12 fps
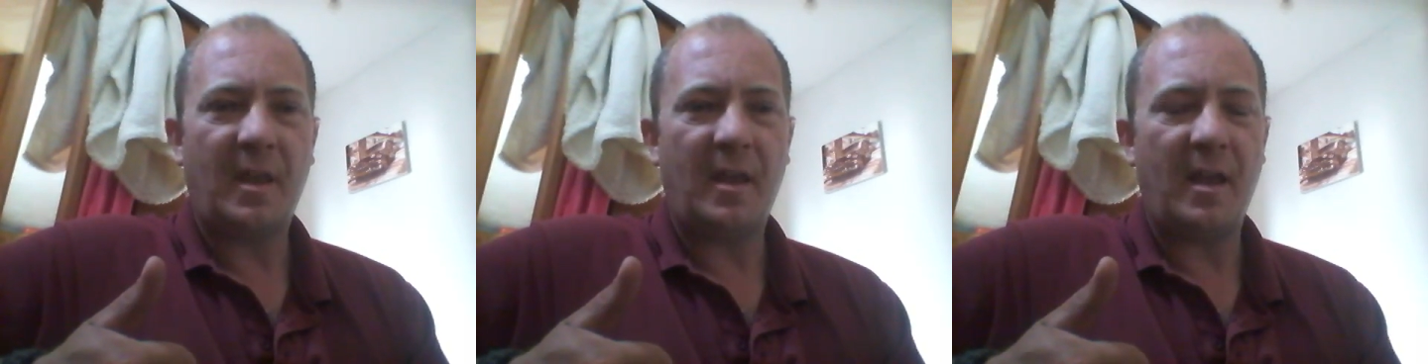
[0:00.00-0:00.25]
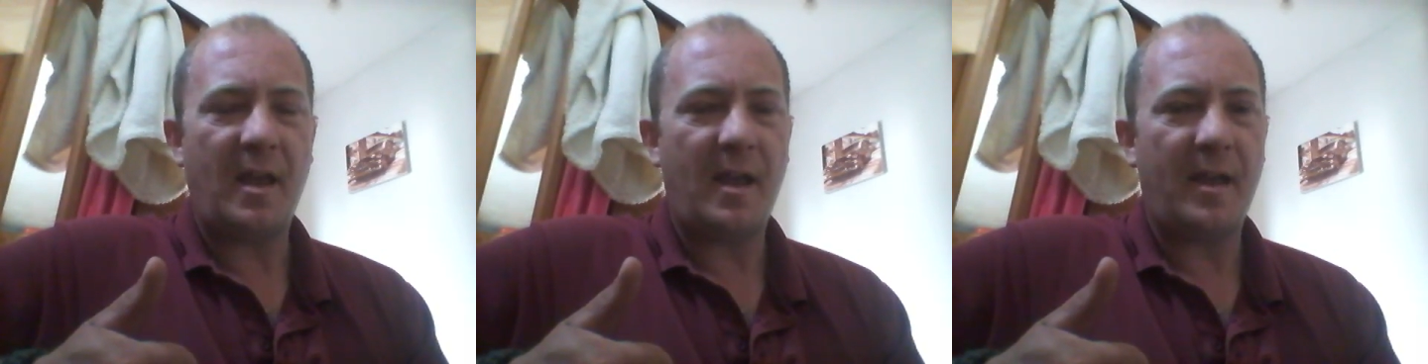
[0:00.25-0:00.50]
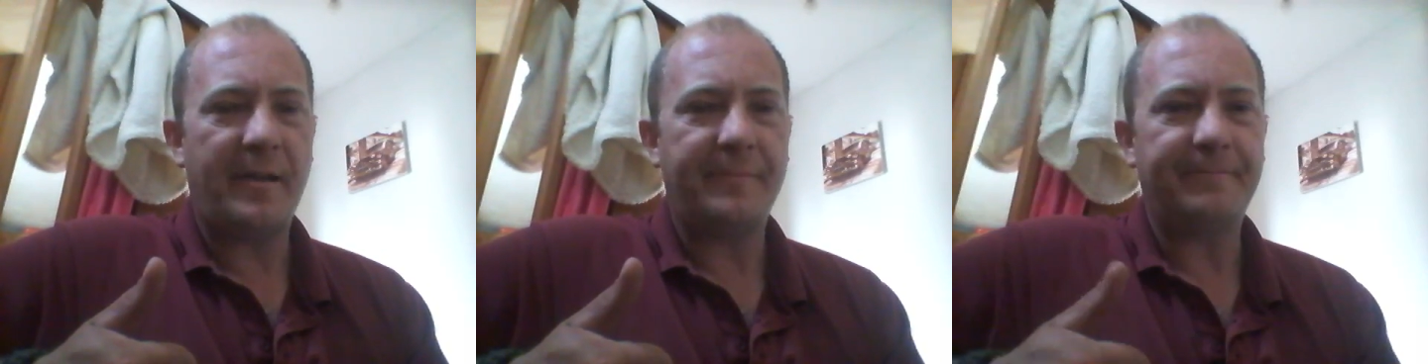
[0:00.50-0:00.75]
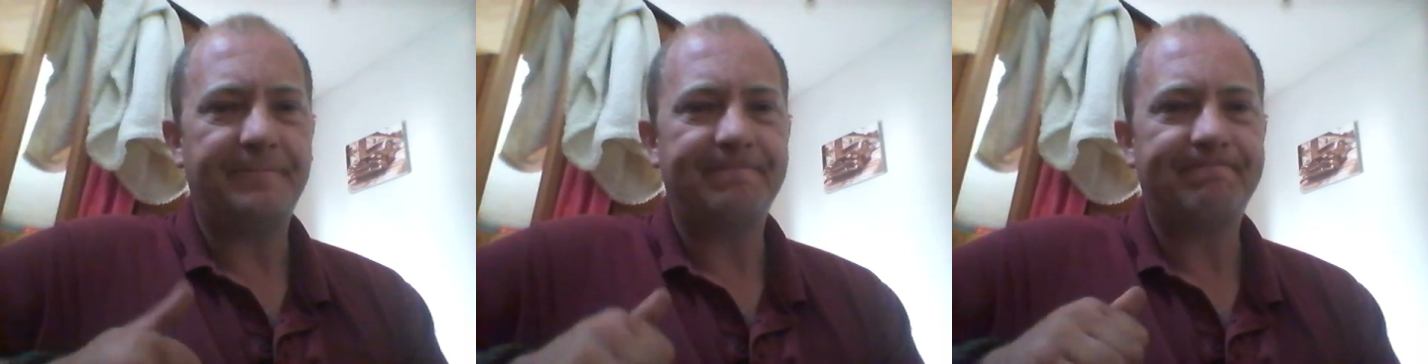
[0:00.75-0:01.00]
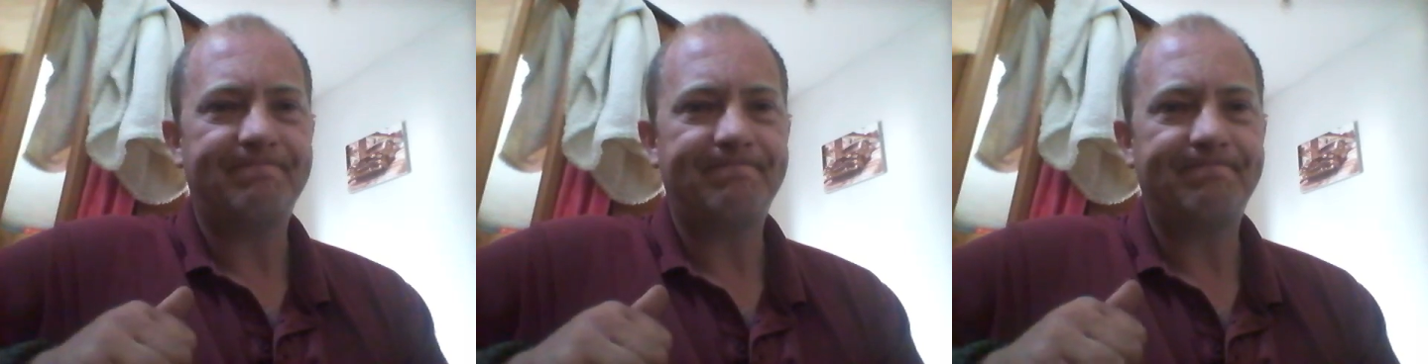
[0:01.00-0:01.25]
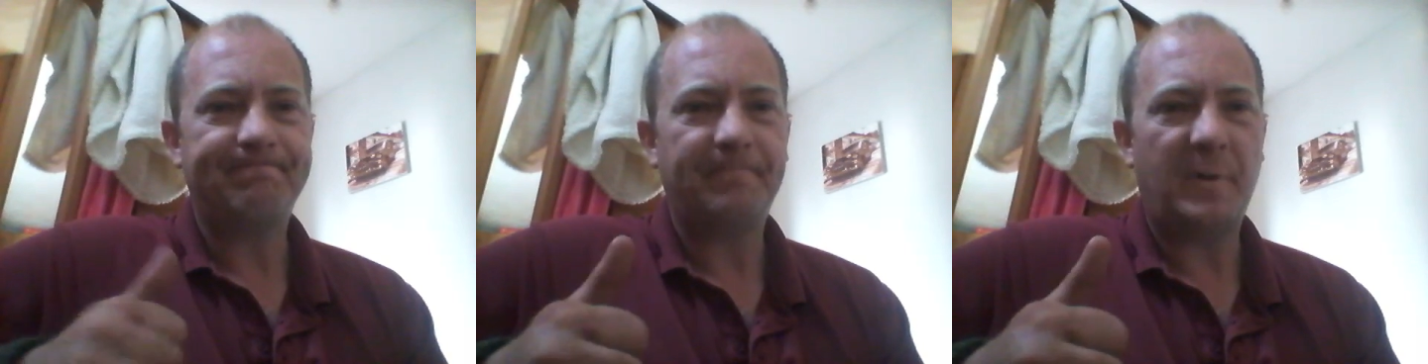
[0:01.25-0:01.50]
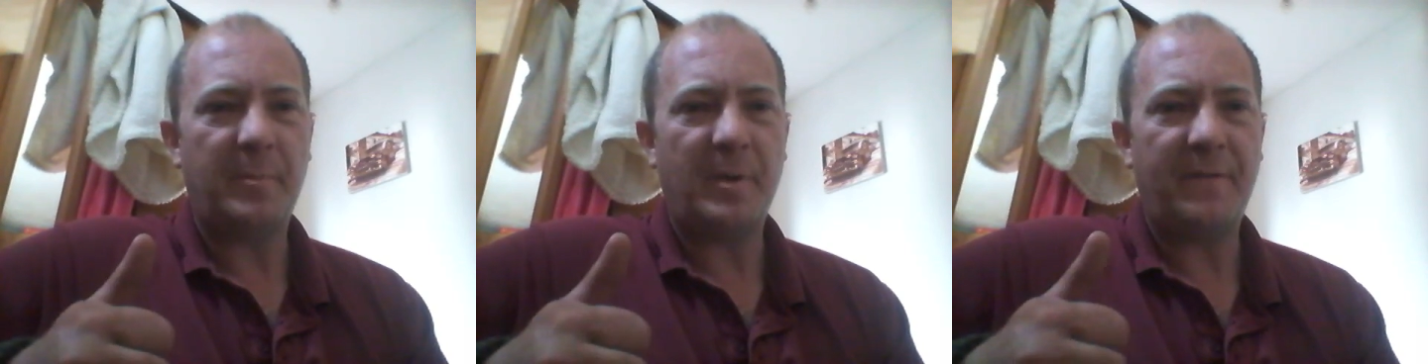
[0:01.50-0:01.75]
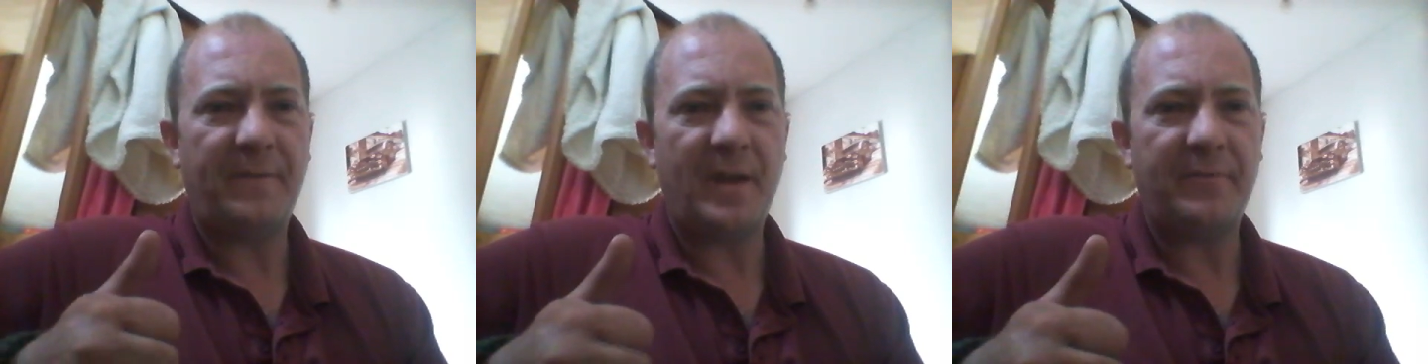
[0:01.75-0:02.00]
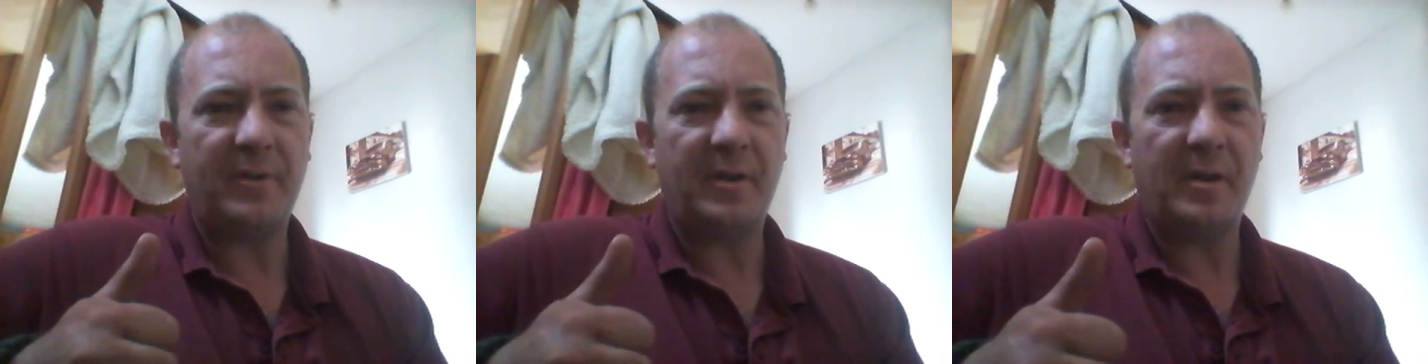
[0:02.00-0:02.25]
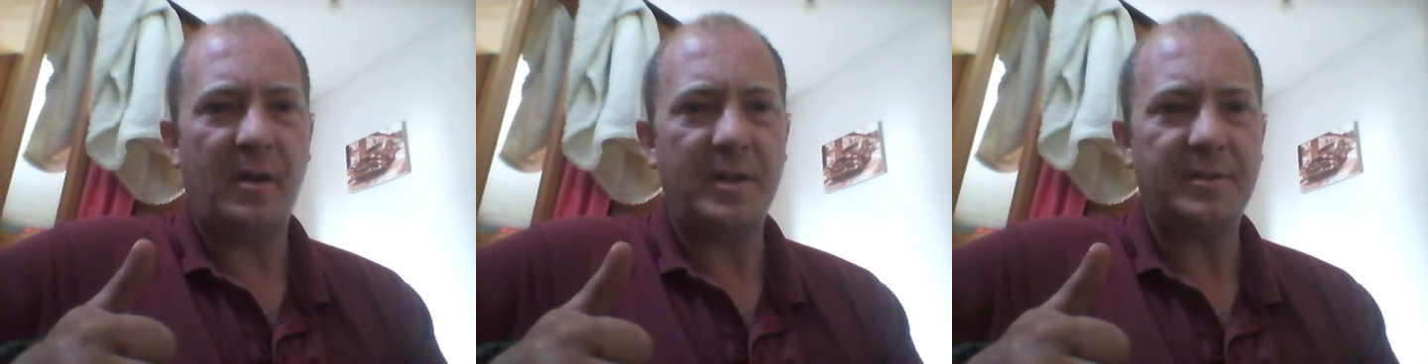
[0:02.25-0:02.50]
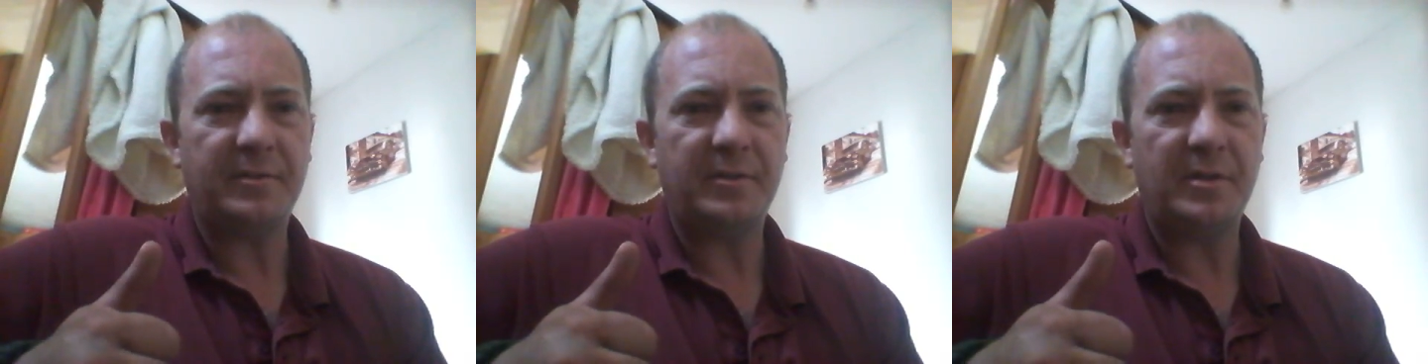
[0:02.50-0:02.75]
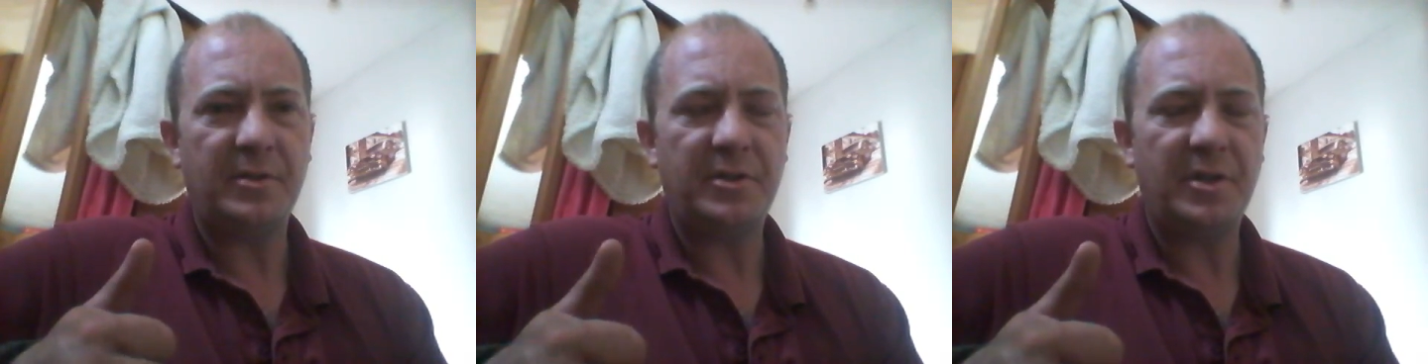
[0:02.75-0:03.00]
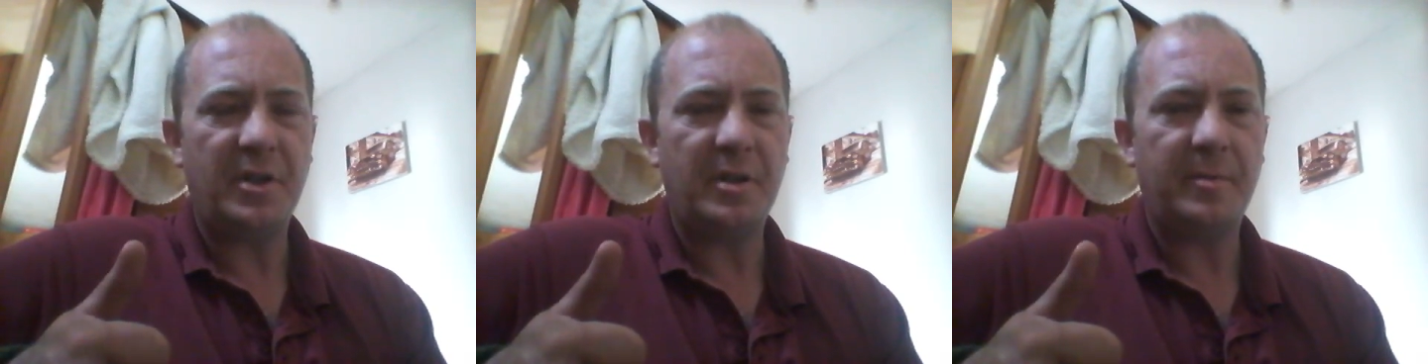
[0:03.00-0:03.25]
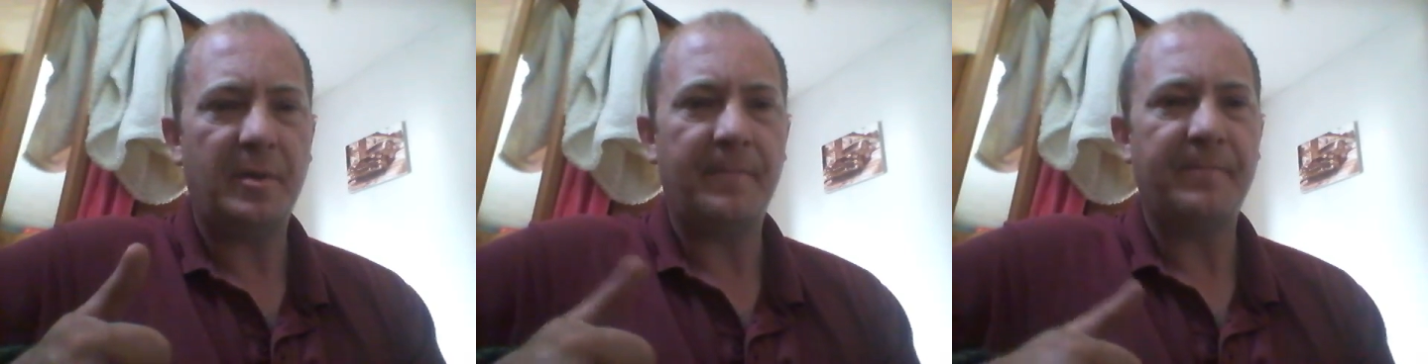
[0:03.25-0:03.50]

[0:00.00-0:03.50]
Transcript: um, one of my favourite guys on YouTube,